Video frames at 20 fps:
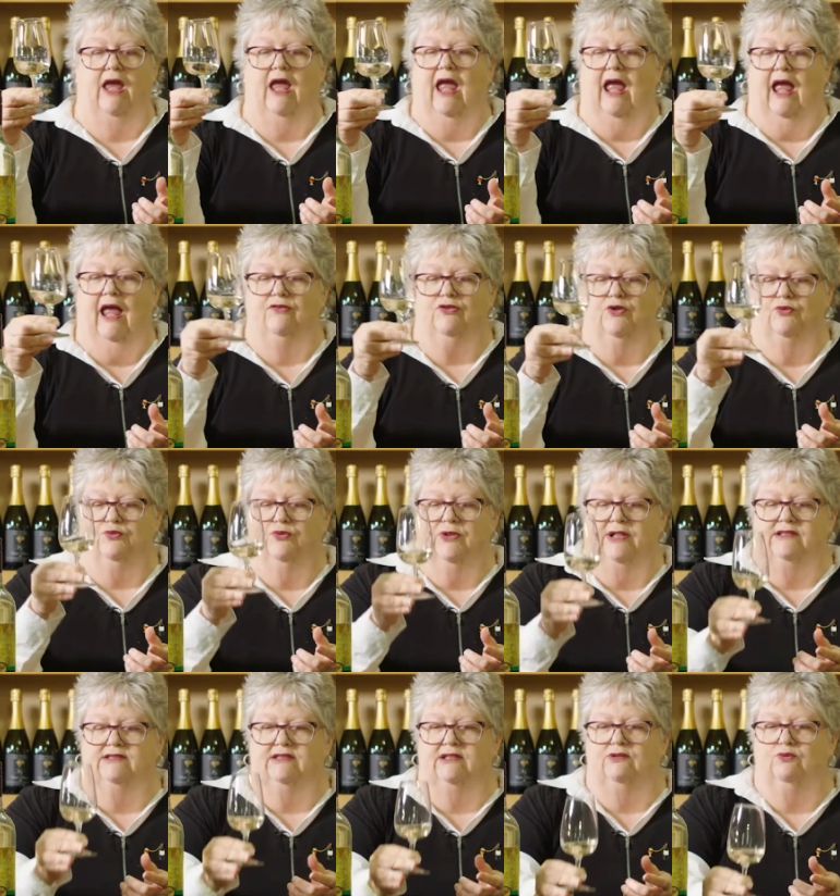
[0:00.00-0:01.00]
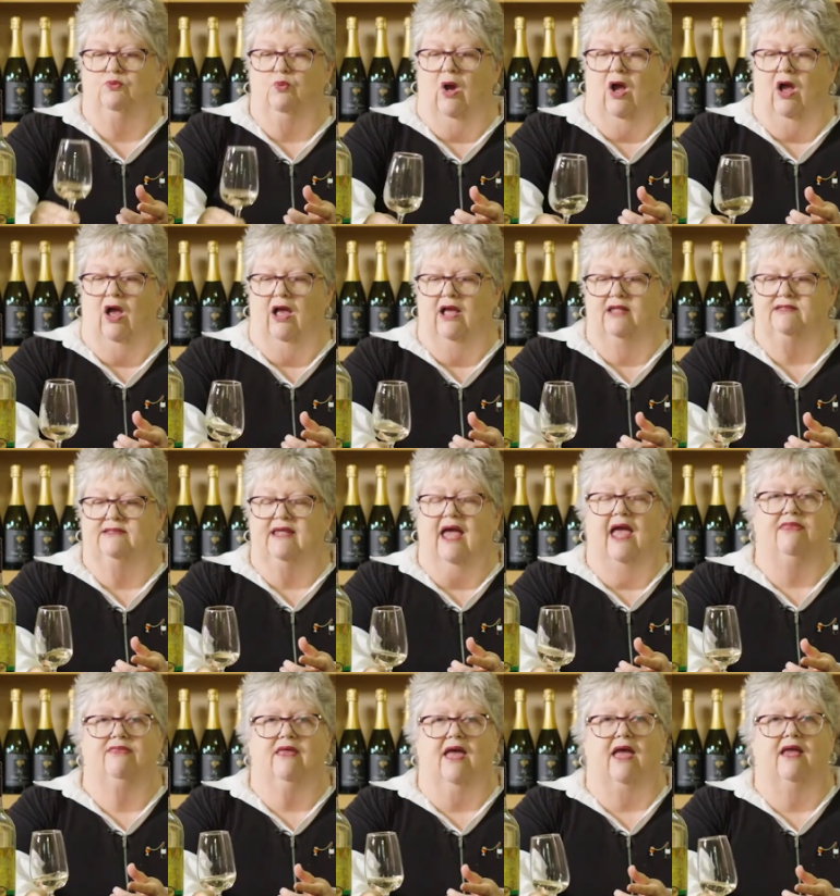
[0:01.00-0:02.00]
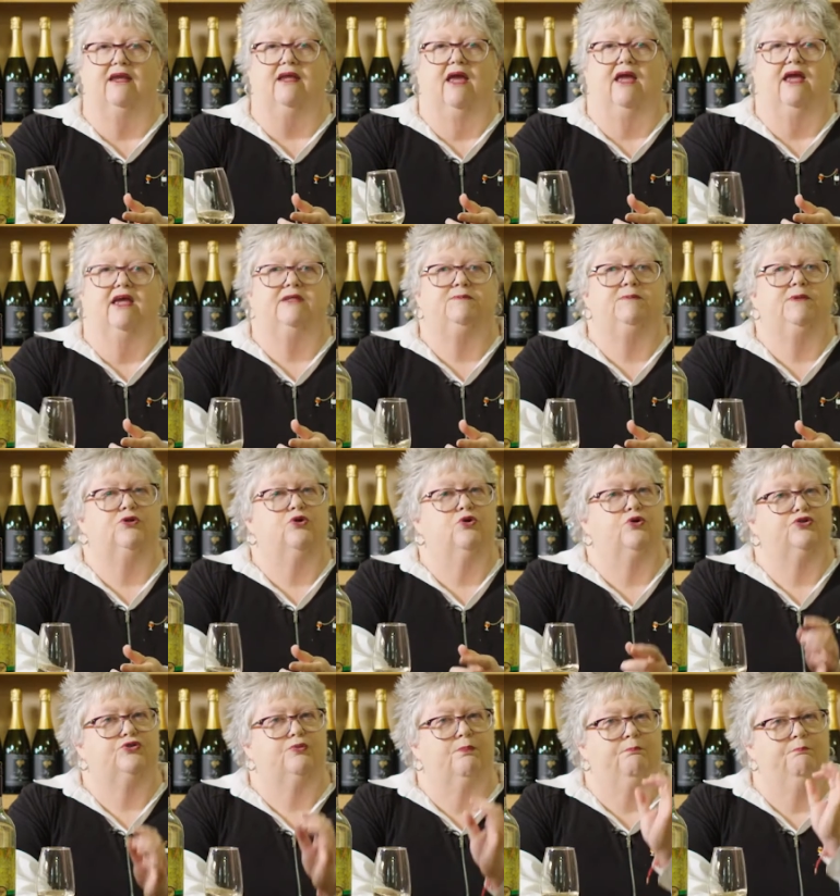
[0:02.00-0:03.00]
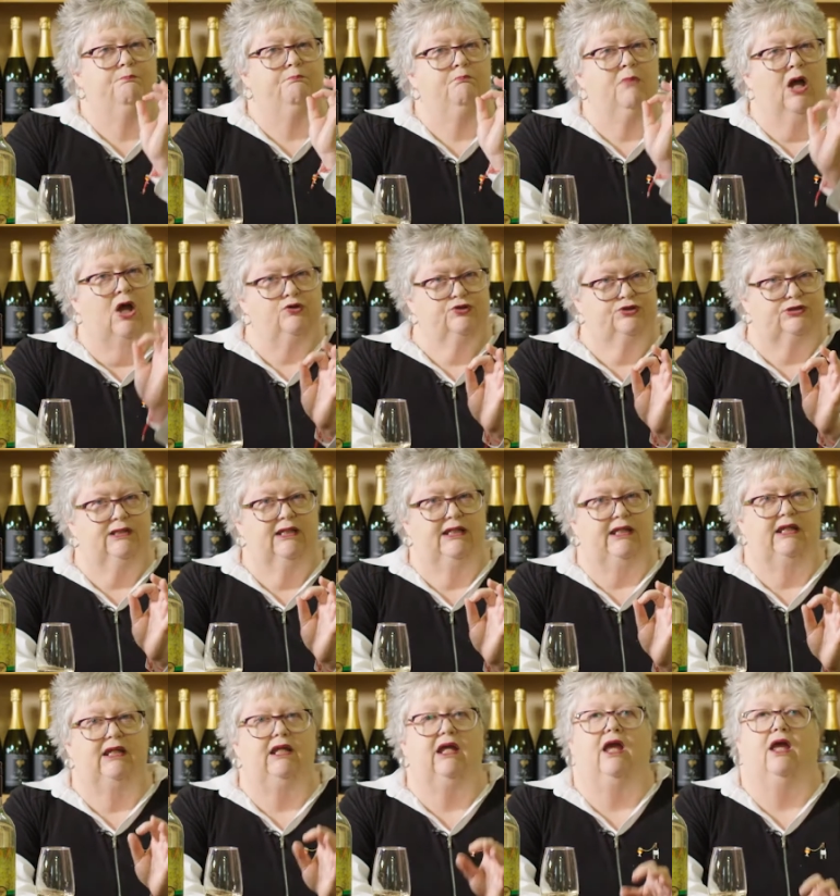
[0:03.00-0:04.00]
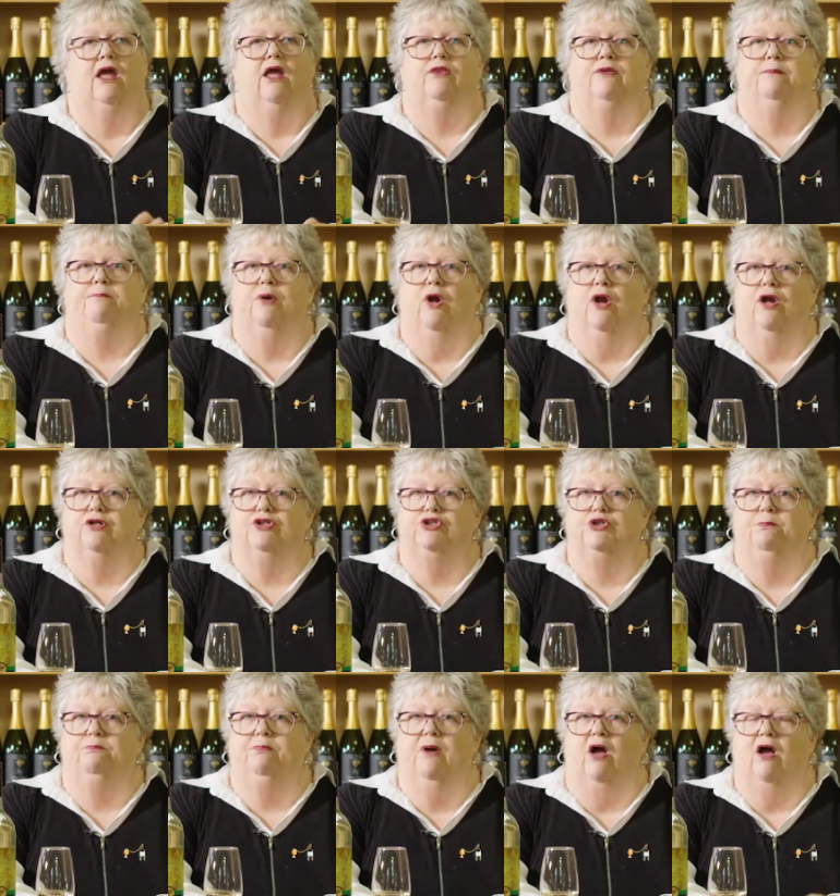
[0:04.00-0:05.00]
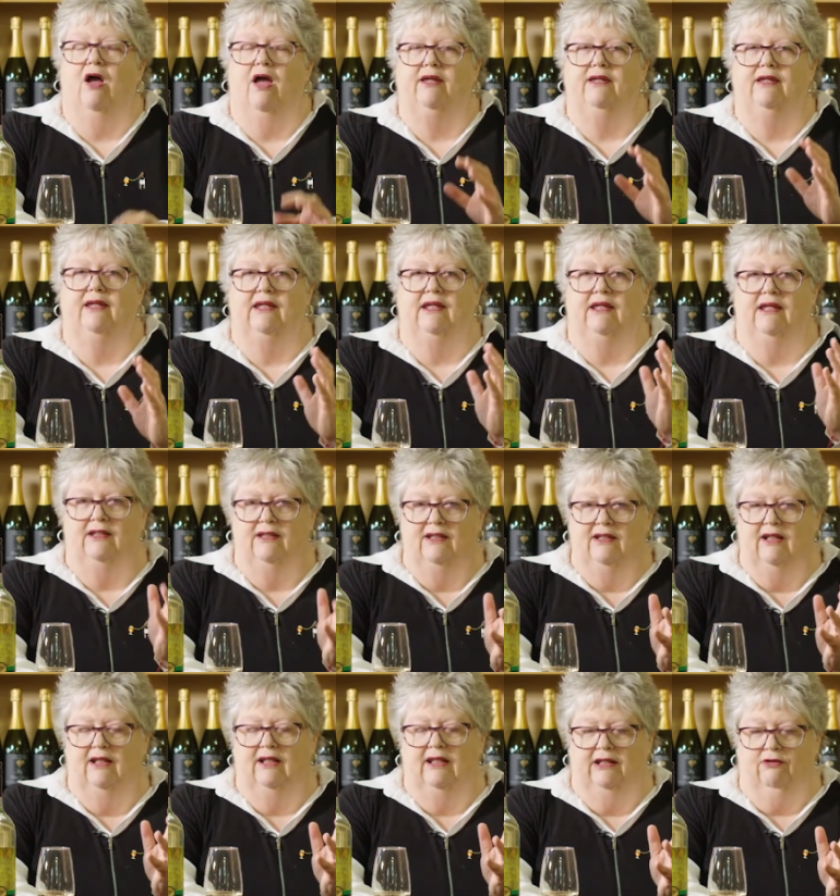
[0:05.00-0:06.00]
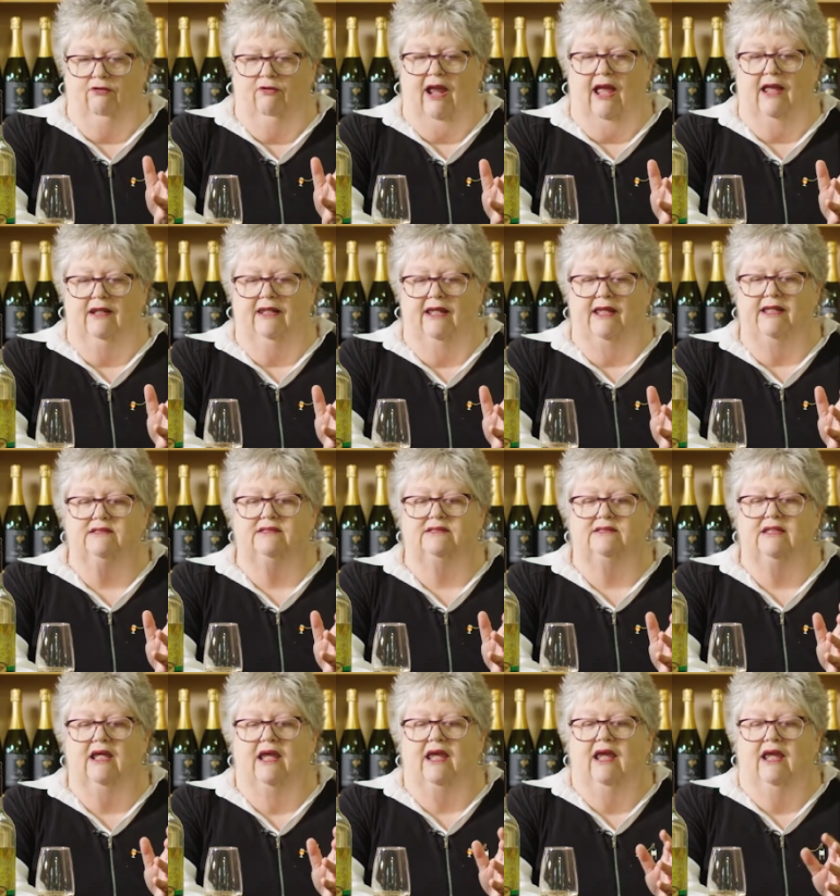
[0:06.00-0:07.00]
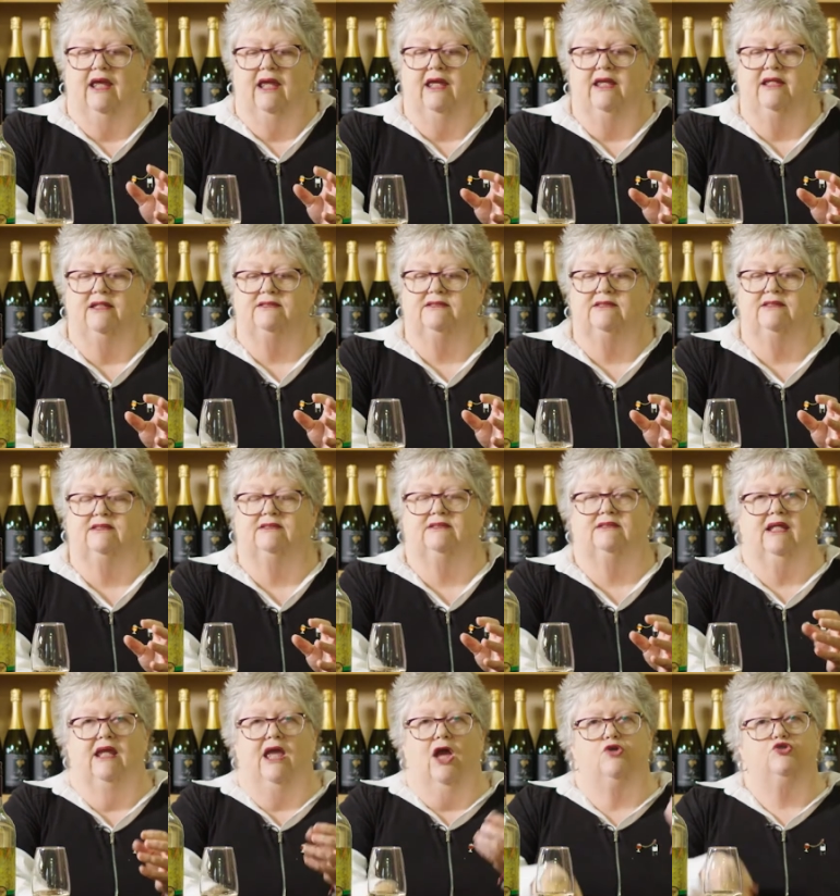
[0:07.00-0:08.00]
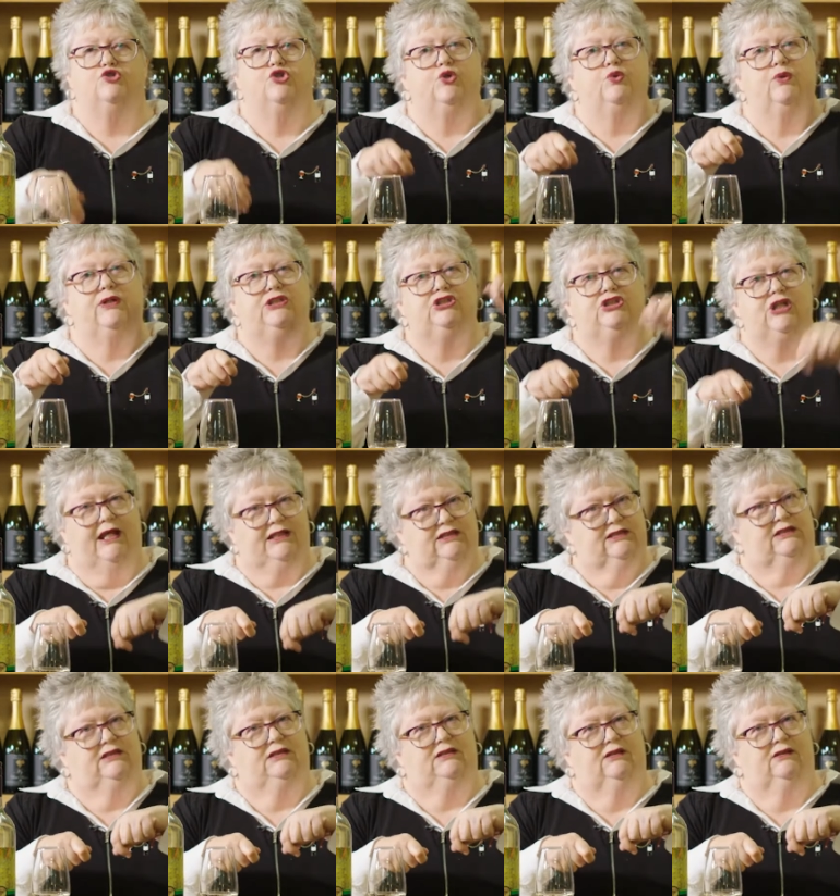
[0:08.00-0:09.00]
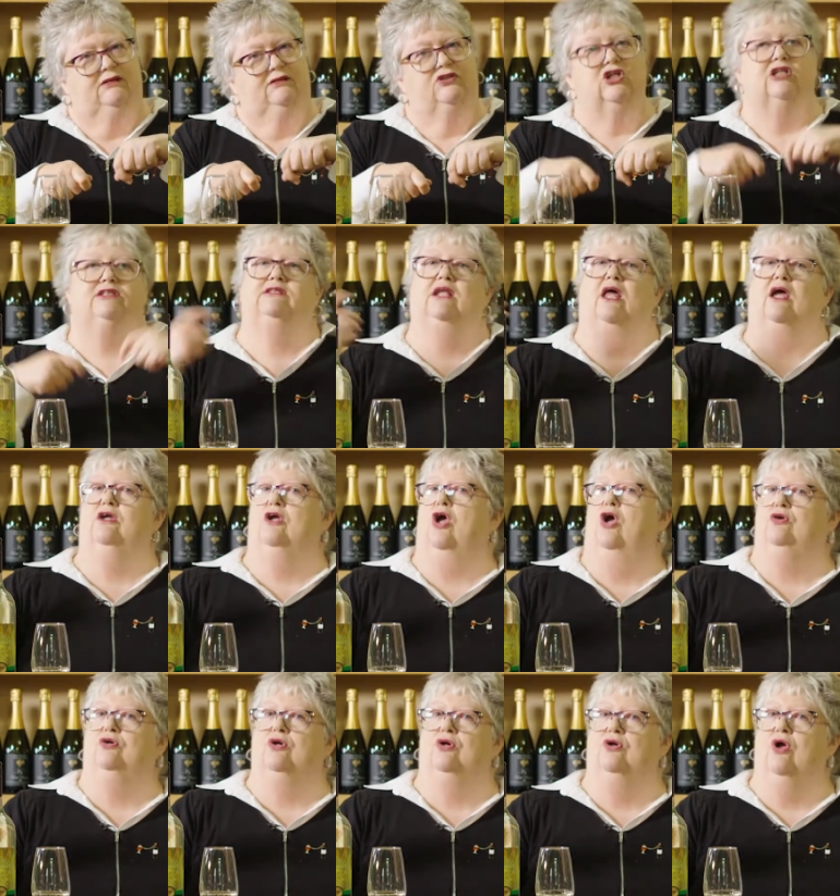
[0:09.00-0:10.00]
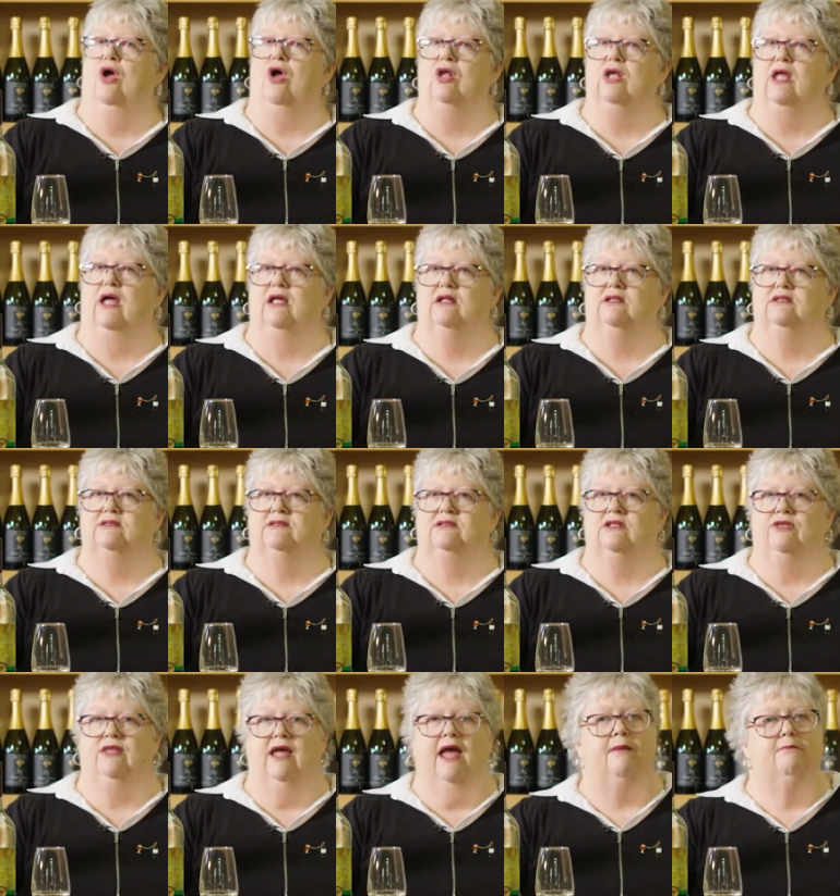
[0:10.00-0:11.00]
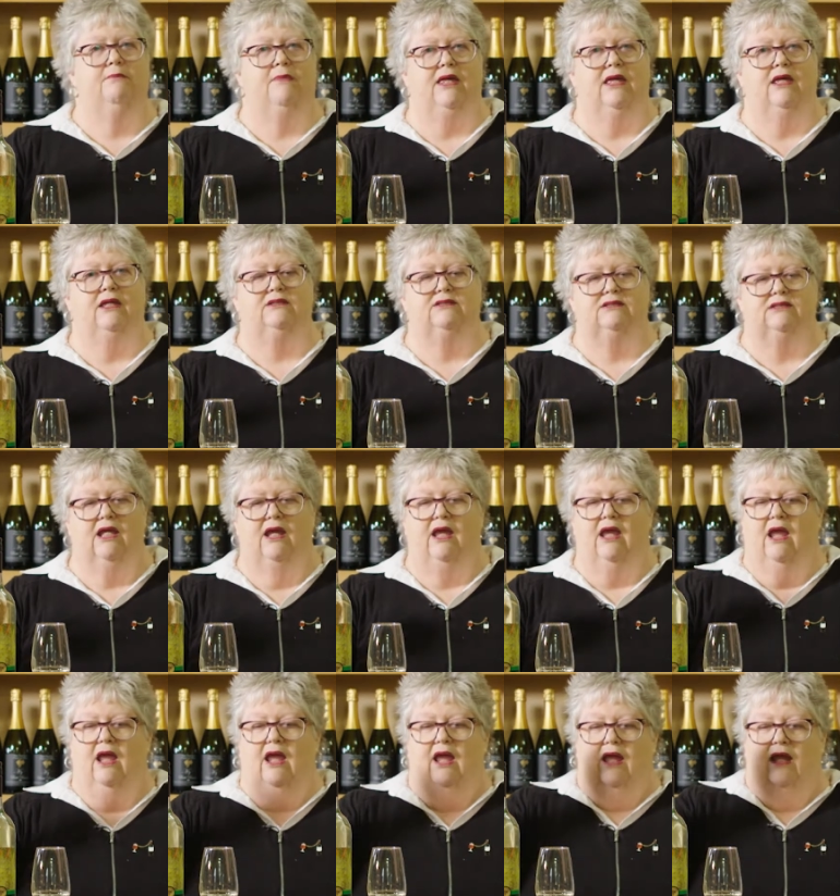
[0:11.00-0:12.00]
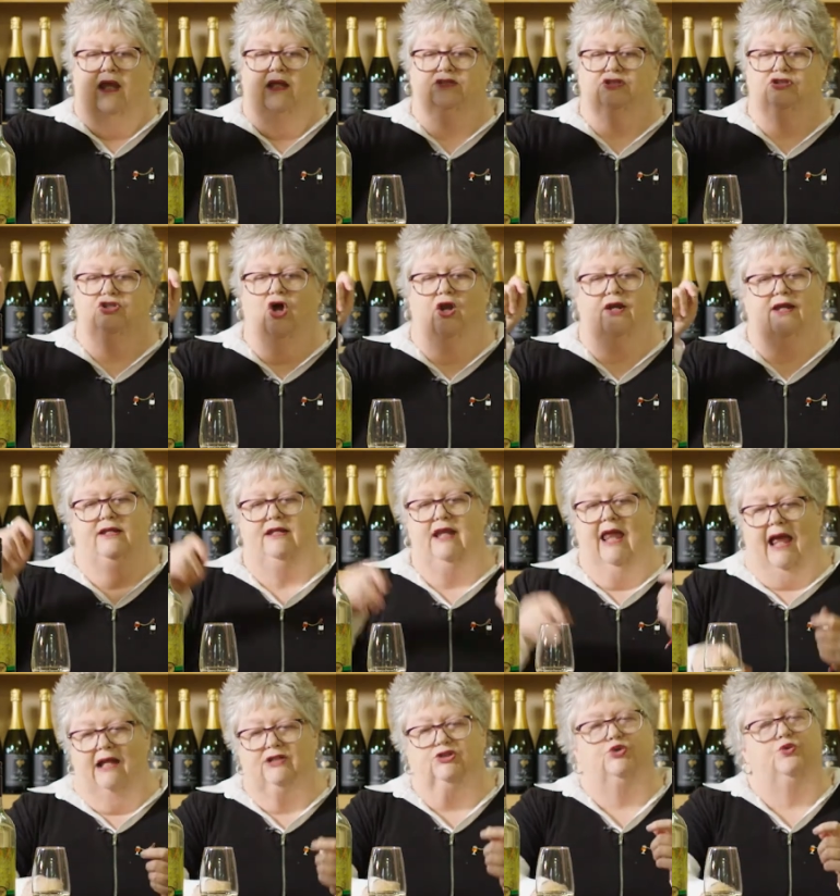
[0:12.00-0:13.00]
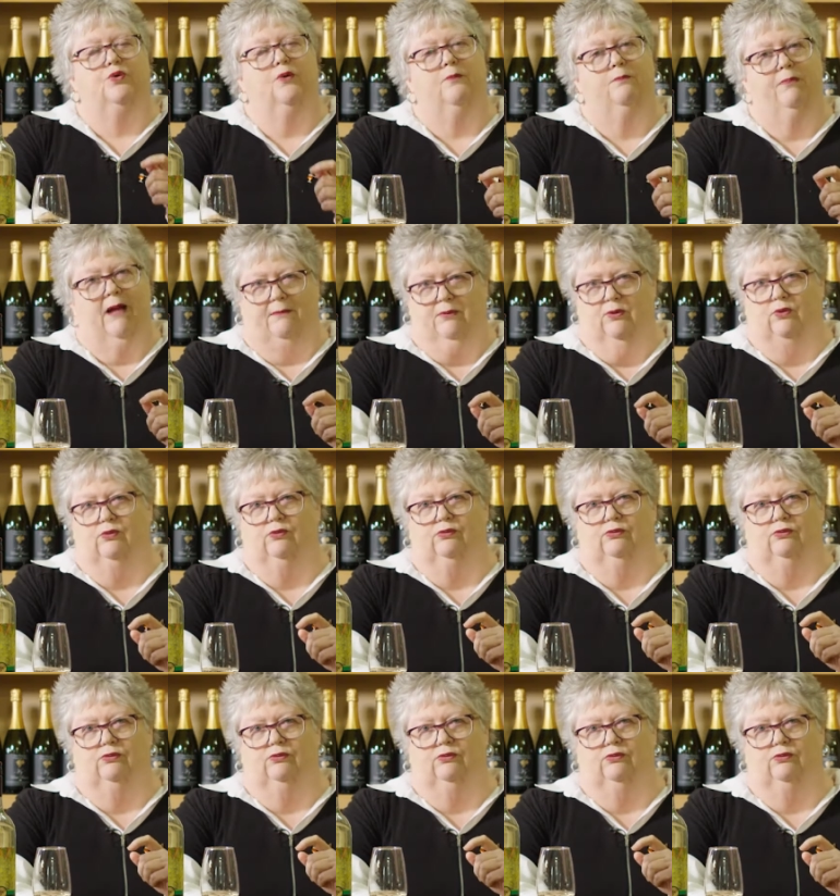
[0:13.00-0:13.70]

And the reason why I say that is because mostly the products you buy in liquor outlets is CO2 injected, just like Coca-Cola. So that means it's not a natural bubble.